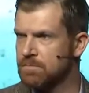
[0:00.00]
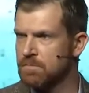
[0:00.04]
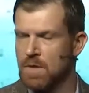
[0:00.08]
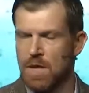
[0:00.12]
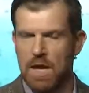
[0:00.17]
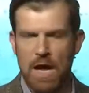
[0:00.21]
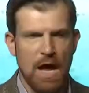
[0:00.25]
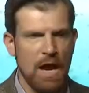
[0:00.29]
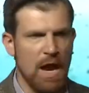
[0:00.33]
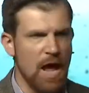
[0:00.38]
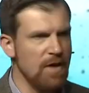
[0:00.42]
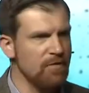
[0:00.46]

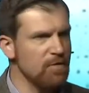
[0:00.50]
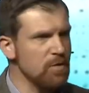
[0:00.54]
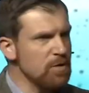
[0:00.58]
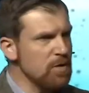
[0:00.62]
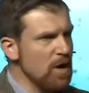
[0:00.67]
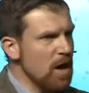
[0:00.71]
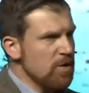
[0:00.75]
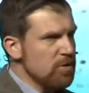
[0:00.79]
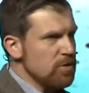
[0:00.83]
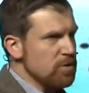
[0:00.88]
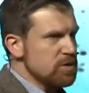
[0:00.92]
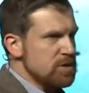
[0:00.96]
And every
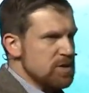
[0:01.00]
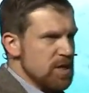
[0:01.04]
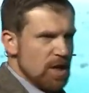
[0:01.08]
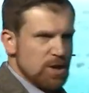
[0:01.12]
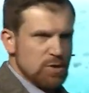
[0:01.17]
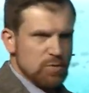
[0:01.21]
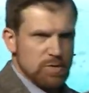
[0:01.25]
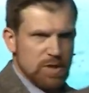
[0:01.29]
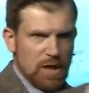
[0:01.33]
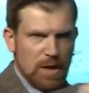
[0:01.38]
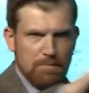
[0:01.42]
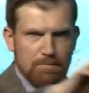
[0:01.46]
other
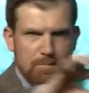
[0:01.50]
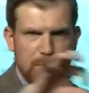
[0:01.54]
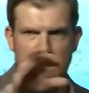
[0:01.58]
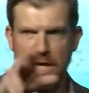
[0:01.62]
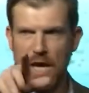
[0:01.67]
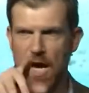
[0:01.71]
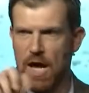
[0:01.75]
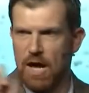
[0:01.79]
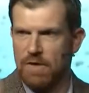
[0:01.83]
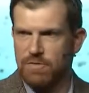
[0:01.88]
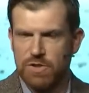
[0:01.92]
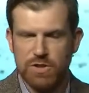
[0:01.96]
section was like a
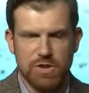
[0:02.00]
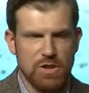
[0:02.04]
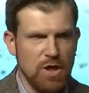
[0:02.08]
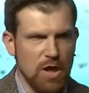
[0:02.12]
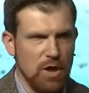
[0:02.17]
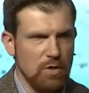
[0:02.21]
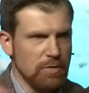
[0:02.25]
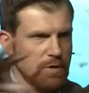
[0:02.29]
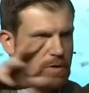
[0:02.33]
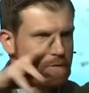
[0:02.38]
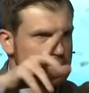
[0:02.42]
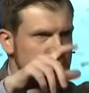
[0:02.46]
beehive, just
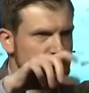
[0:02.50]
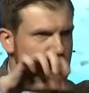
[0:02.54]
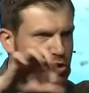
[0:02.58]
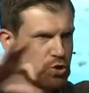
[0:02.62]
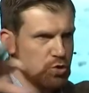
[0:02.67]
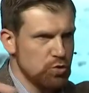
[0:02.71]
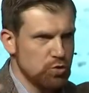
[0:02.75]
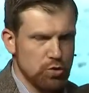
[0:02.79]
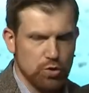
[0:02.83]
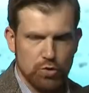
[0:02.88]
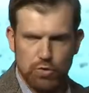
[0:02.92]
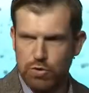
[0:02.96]
going.
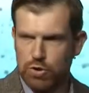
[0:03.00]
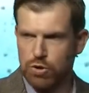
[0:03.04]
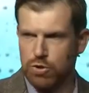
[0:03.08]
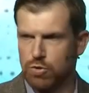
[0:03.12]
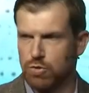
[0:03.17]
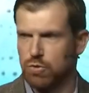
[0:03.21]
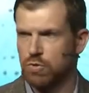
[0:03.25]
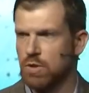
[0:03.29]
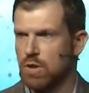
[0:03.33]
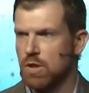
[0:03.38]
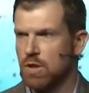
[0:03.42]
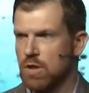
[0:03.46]

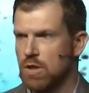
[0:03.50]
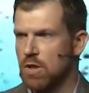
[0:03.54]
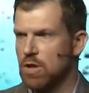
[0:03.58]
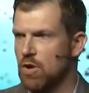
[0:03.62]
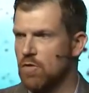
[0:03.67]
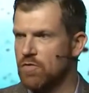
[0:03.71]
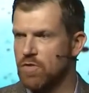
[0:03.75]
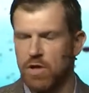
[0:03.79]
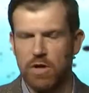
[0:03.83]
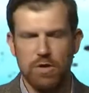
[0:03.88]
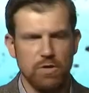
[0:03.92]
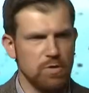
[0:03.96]
And
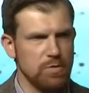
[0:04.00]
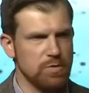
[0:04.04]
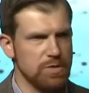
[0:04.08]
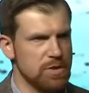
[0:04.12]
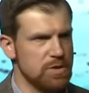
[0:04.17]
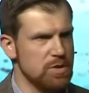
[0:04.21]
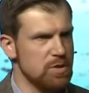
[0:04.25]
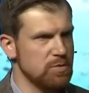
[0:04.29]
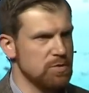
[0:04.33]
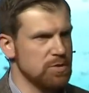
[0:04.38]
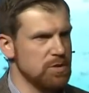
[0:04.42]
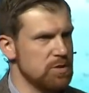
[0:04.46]
over here, there was,
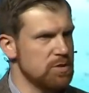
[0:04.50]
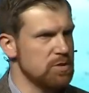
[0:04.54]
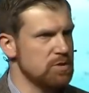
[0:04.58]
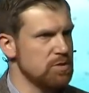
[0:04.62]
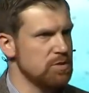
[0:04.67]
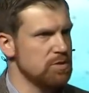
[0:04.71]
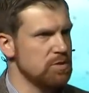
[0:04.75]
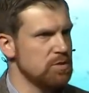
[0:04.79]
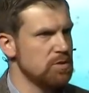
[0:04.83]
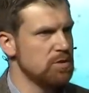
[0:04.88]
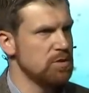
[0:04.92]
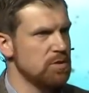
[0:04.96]
there was
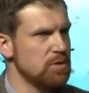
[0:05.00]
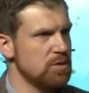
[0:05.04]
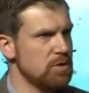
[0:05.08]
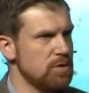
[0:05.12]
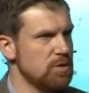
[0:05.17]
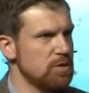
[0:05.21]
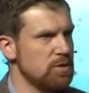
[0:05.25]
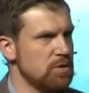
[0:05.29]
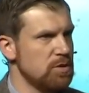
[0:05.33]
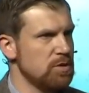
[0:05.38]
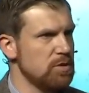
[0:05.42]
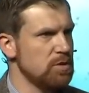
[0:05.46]

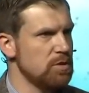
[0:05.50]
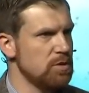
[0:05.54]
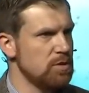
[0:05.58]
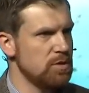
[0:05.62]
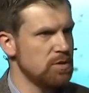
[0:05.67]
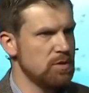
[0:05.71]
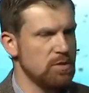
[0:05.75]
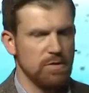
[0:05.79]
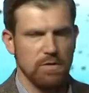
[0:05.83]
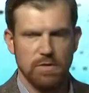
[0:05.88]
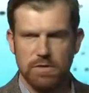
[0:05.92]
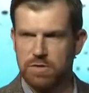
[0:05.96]

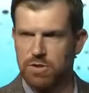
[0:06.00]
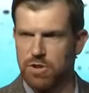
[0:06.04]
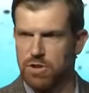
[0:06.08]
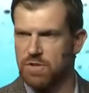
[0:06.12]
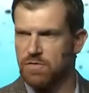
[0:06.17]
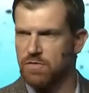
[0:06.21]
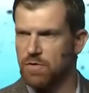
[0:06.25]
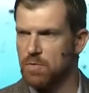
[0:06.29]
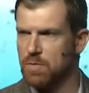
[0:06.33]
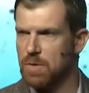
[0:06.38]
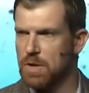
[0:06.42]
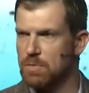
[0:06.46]
just a
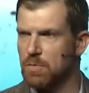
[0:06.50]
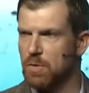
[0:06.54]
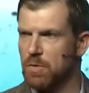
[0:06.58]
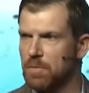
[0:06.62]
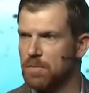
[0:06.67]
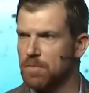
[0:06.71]
few people.